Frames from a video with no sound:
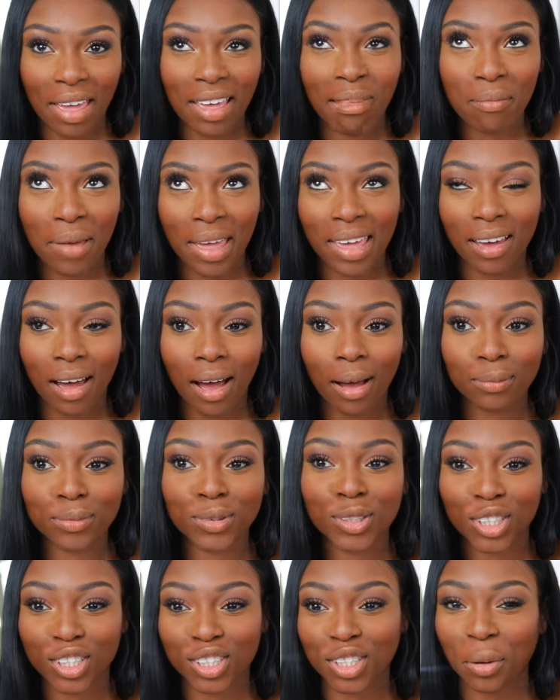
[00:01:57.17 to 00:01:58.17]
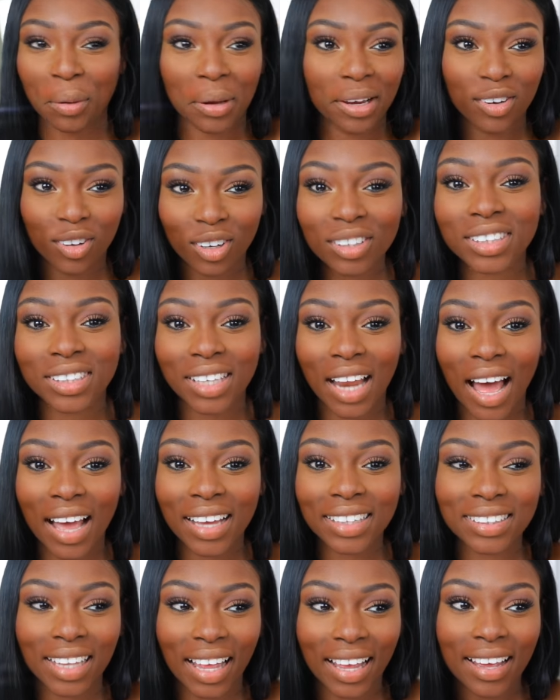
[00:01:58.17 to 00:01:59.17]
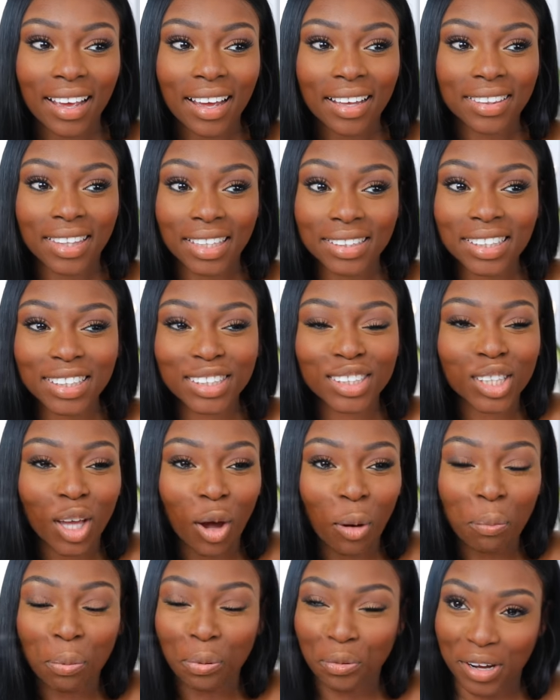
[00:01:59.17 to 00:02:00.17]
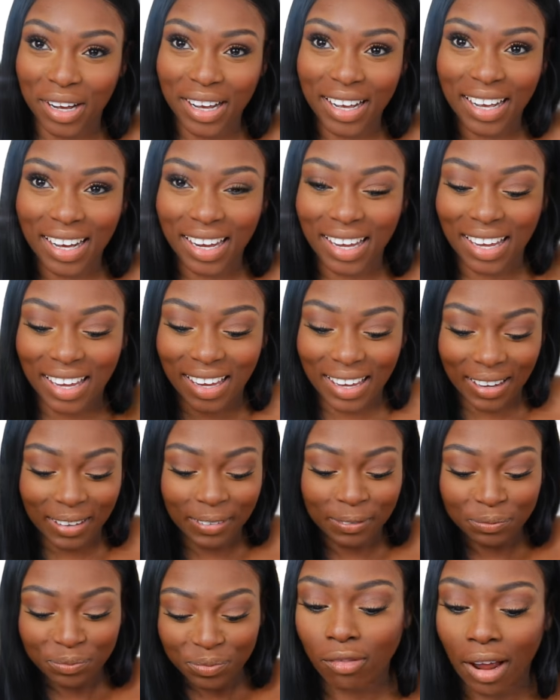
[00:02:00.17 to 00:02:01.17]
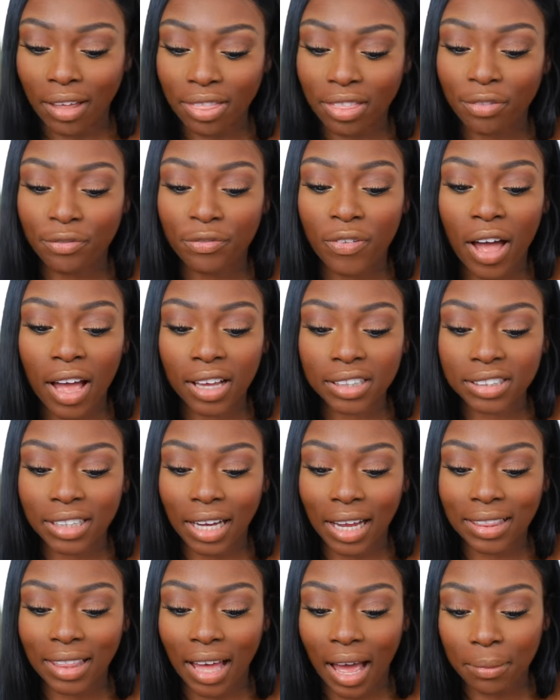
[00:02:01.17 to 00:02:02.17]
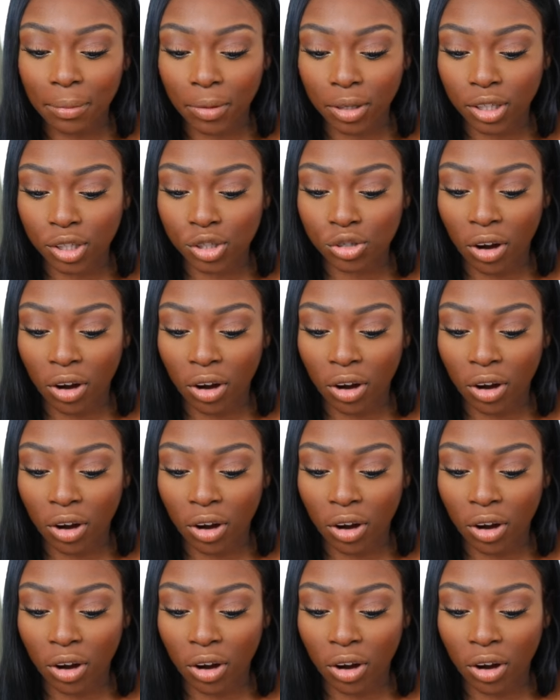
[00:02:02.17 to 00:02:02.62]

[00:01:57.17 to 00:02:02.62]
make makeup just so it looks nice. Like, this is so pretty. Right, the first shade that I'm gonna